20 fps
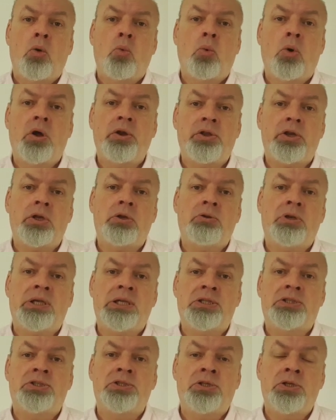What do you
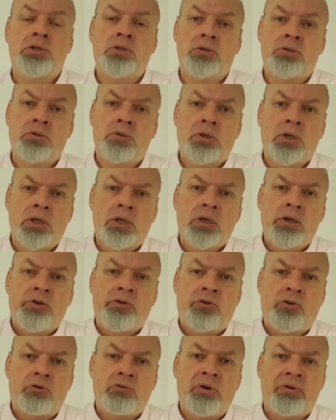need to do
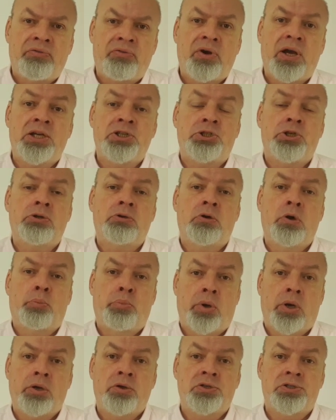to refresh your
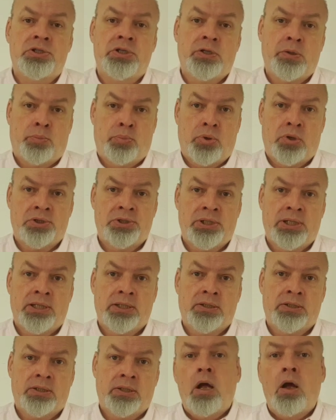approach to the project?